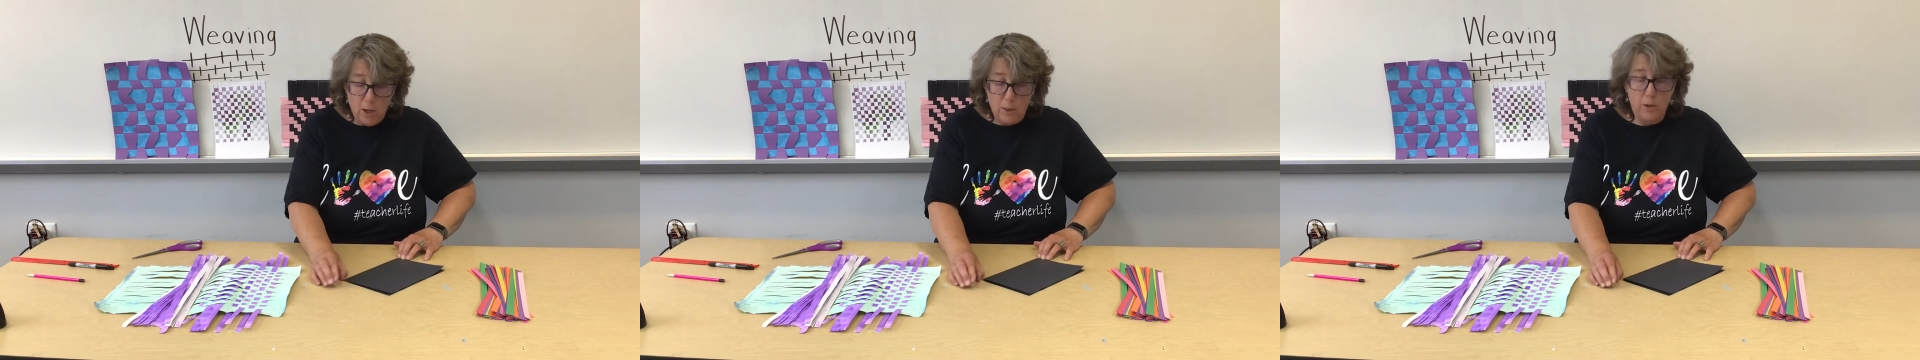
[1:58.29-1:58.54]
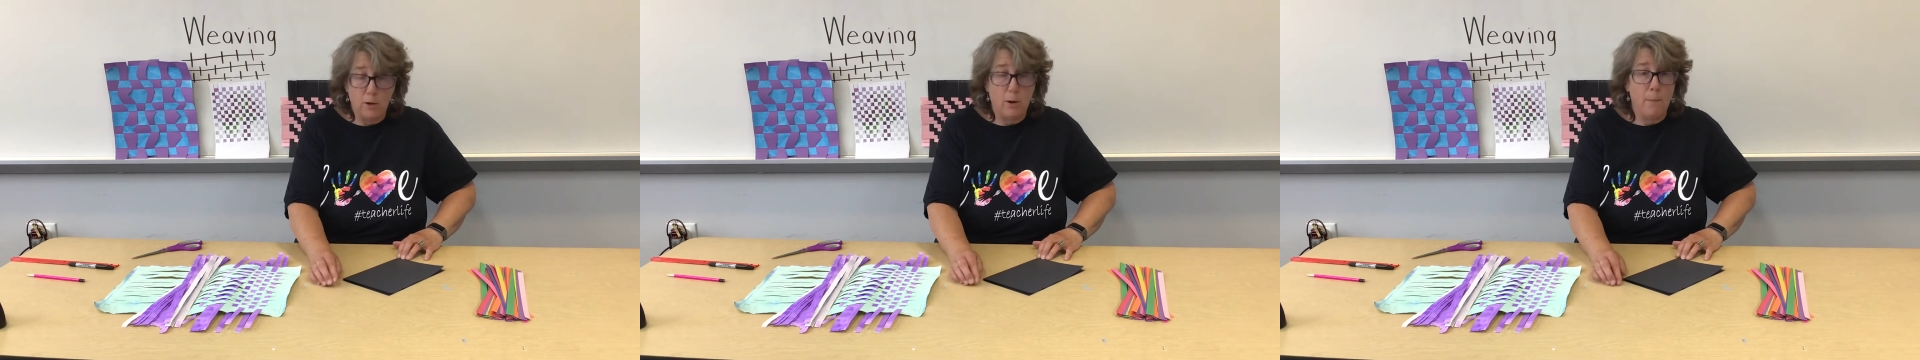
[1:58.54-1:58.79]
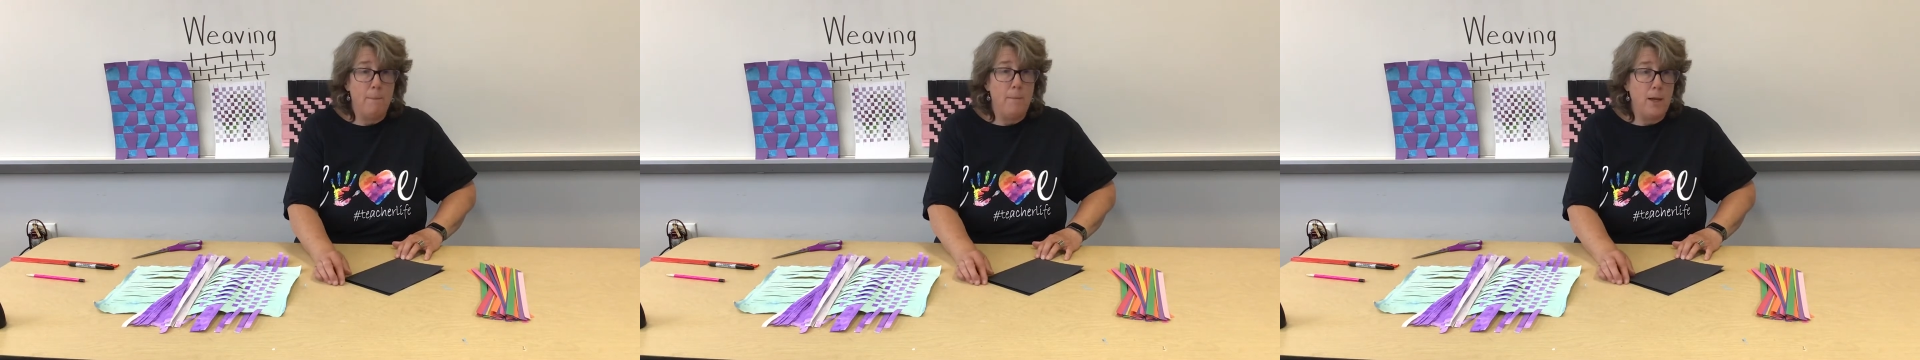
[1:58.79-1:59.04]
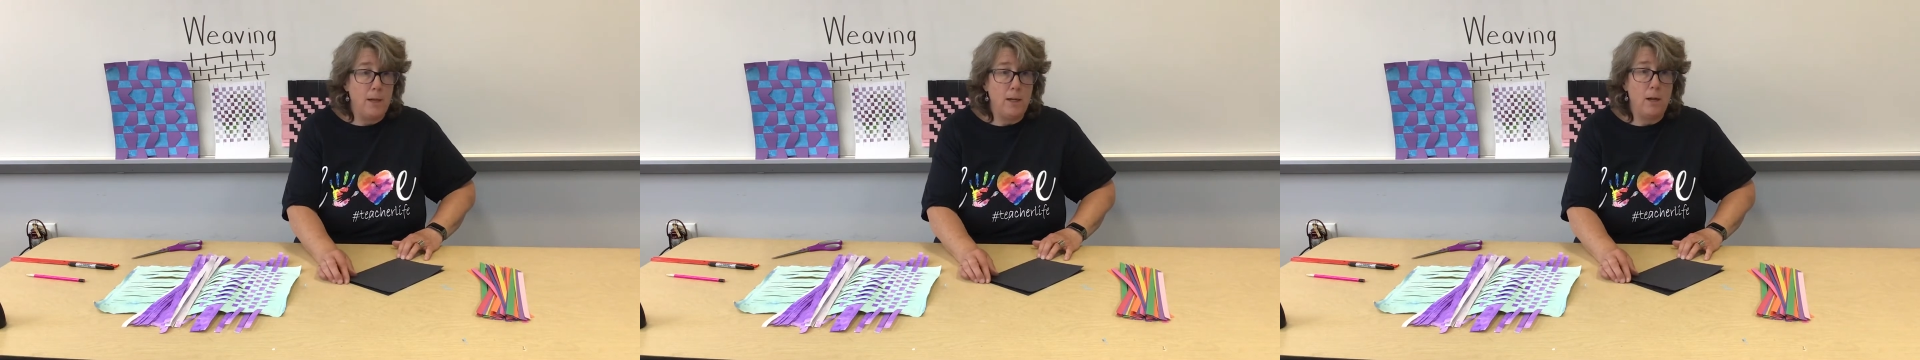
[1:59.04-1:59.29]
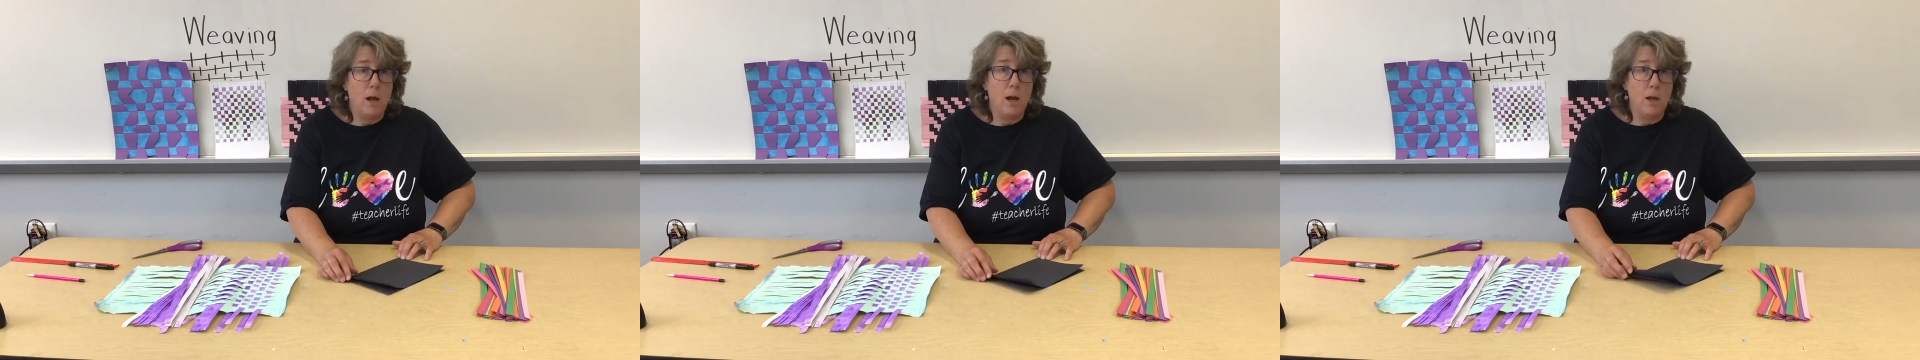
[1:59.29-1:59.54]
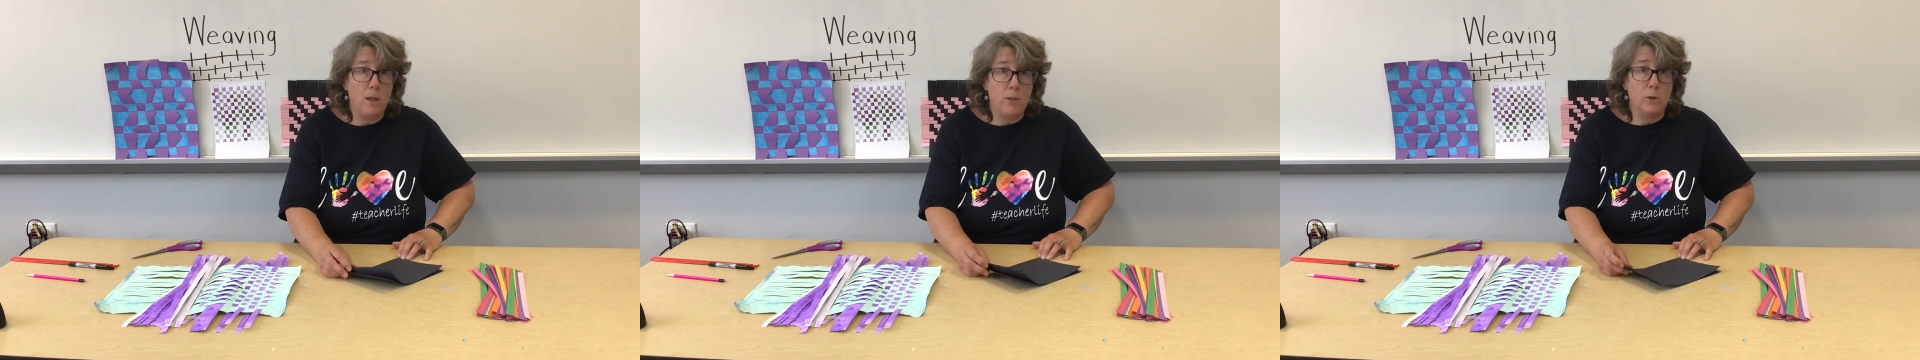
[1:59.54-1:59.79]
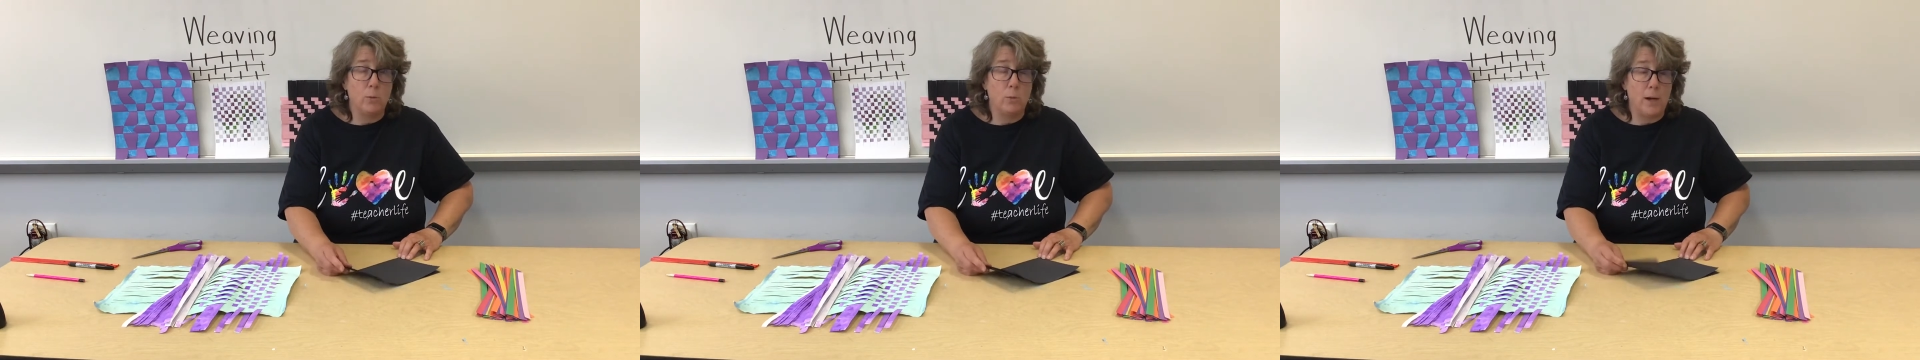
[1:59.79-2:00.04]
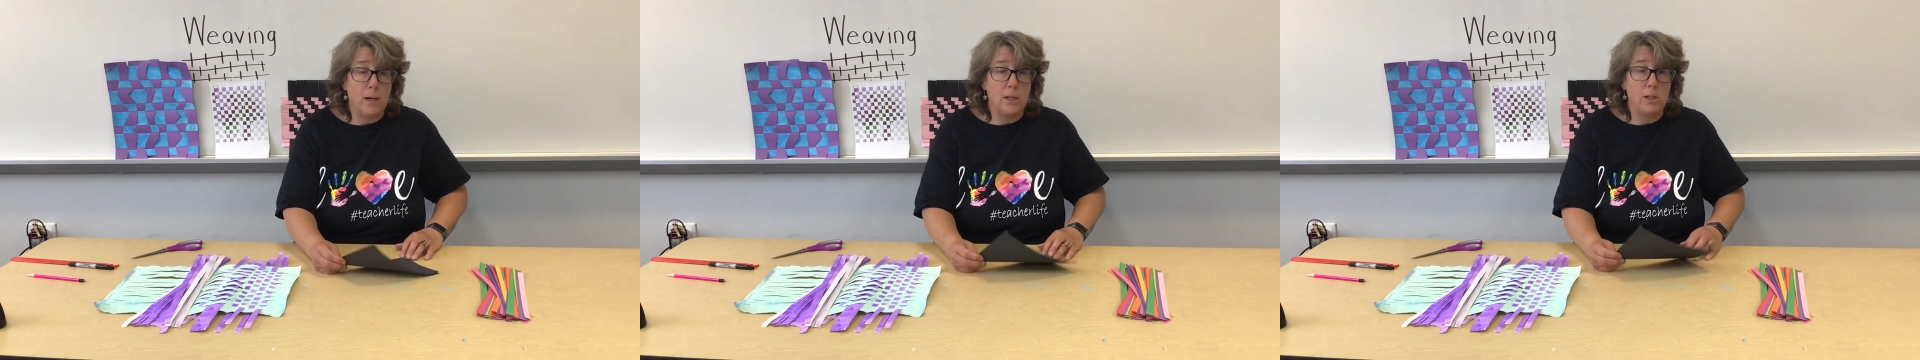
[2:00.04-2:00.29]
there are many other
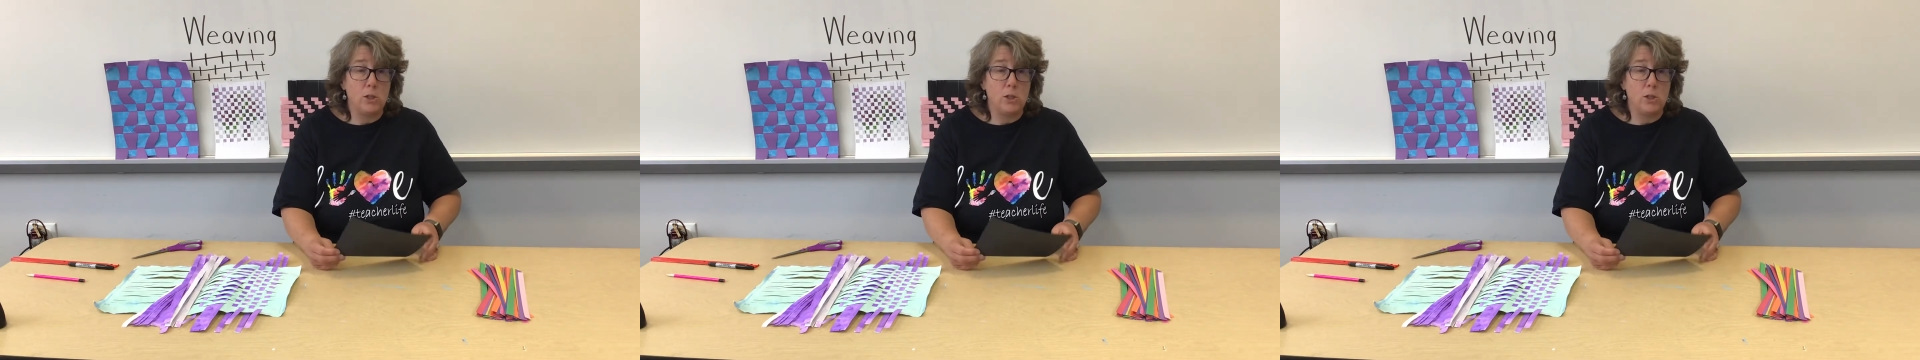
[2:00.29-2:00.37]
ways